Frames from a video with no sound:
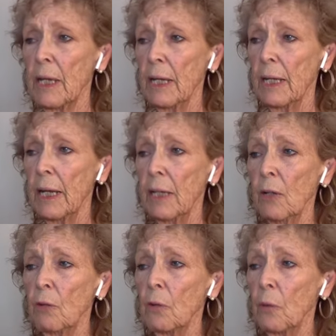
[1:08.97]
It had an
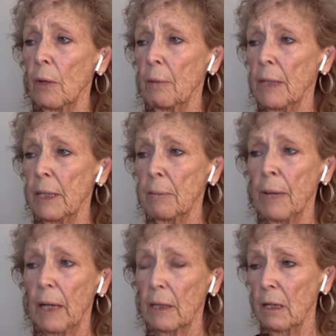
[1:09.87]
overwhelming
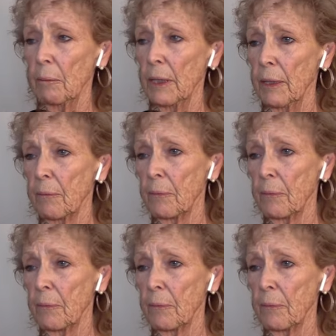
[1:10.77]
impact on me.